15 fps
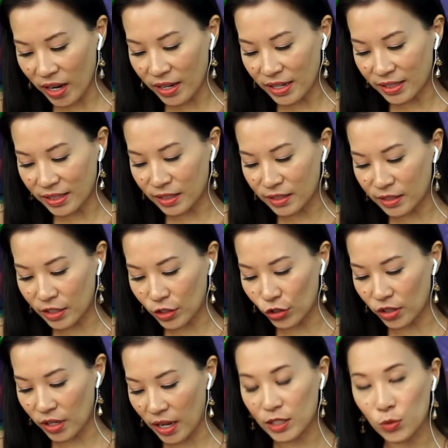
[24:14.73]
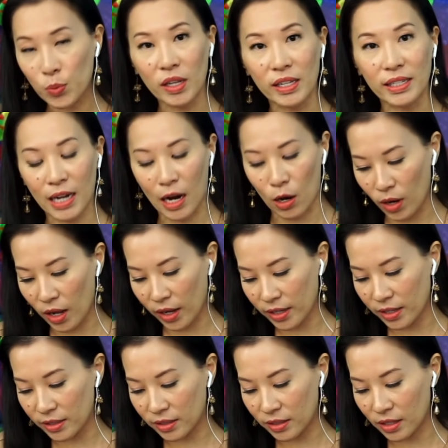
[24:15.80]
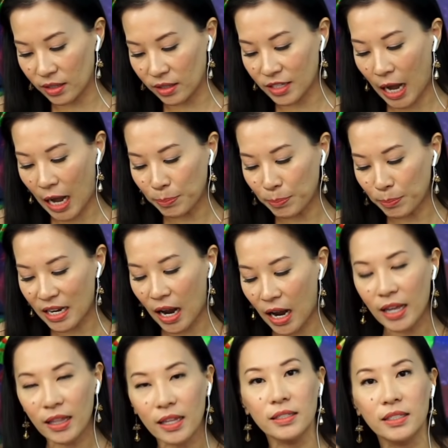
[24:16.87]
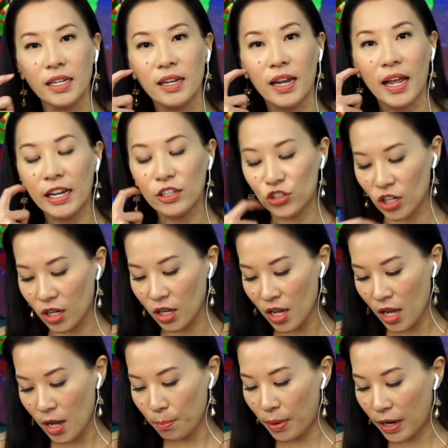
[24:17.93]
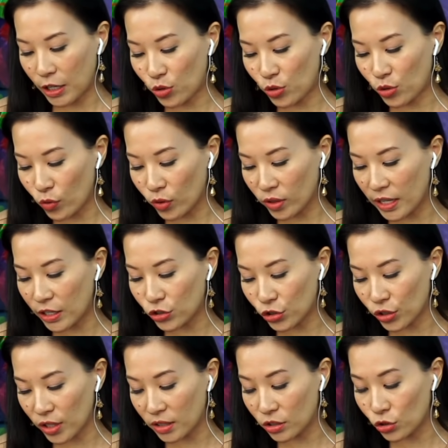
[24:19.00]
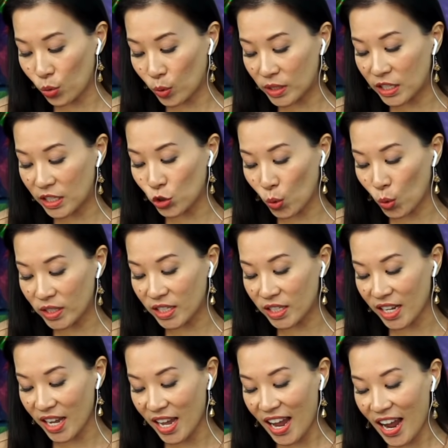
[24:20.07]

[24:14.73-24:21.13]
is considered, as well as Khao Lak, is top 10 islands in Asia by Travel and Leisure in 2020.